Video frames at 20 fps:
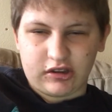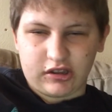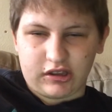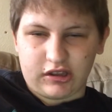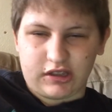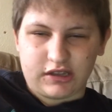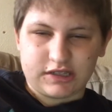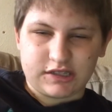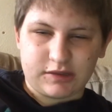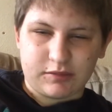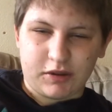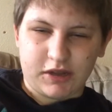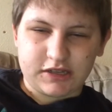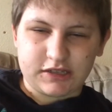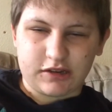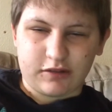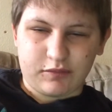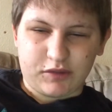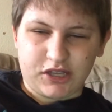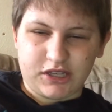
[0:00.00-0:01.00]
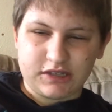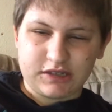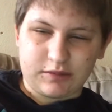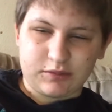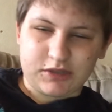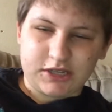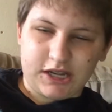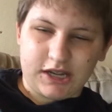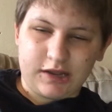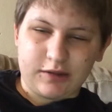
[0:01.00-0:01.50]
It gets the best of me
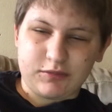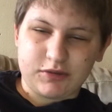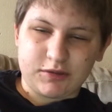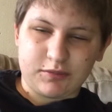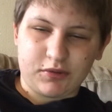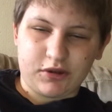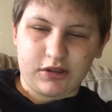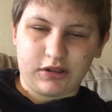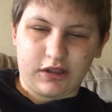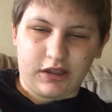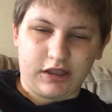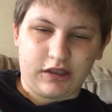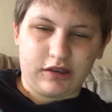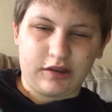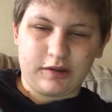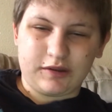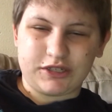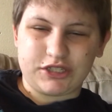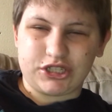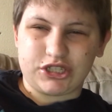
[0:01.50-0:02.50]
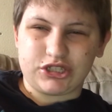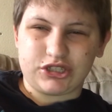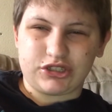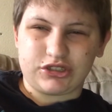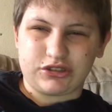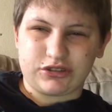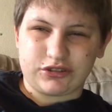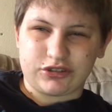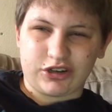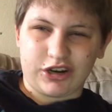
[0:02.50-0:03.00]
sometimes, but, just
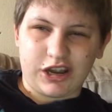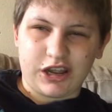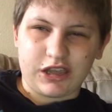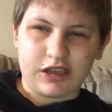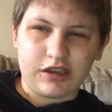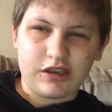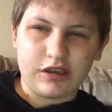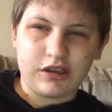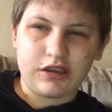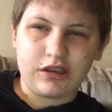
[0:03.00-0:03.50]
try.